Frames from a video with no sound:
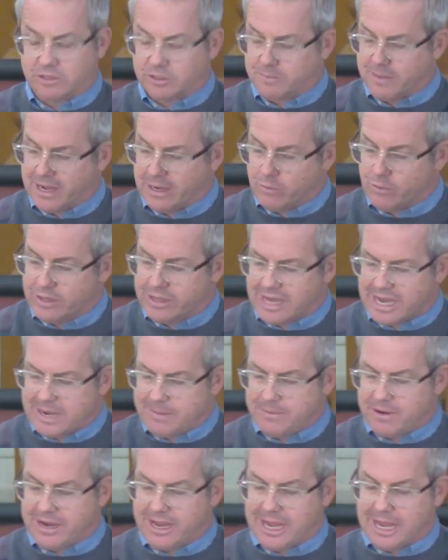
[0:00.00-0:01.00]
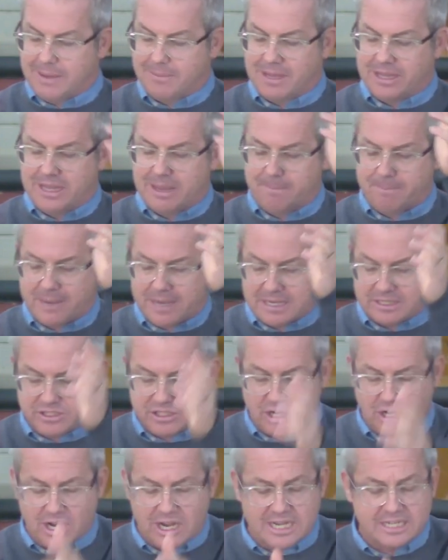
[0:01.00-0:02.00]
was made with Abraham and then passed
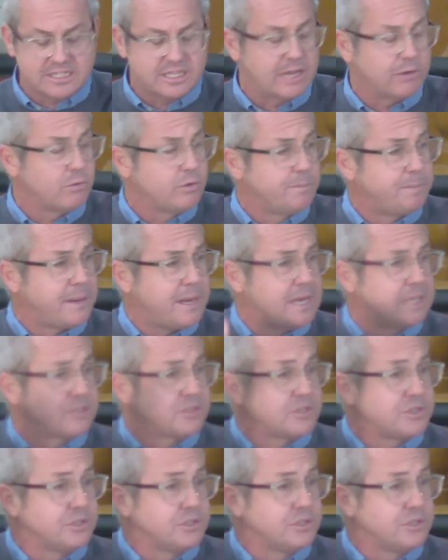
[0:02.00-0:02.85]
to Isaac would pass